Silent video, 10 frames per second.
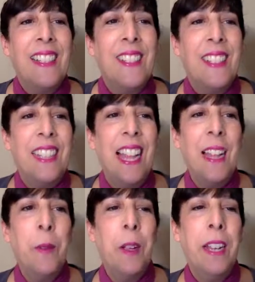
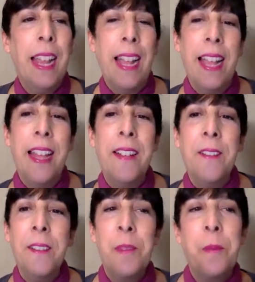Tonight we're going to
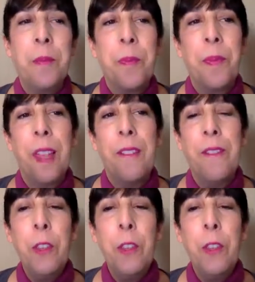have a